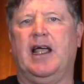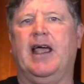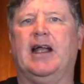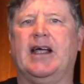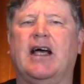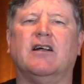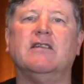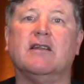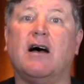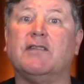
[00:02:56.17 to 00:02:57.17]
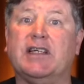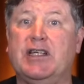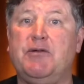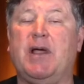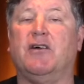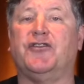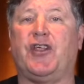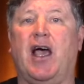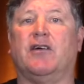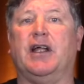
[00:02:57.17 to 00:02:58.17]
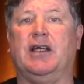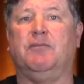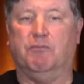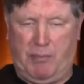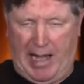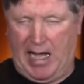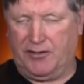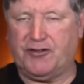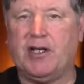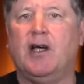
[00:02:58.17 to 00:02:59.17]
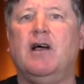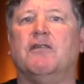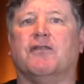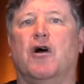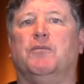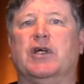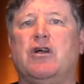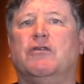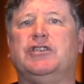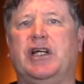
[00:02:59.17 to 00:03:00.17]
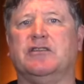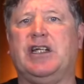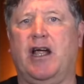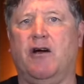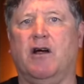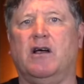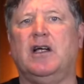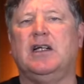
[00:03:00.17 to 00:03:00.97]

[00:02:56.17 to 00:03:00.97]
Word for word: And I got a lovely email Saturday past from the co-chair, Tara,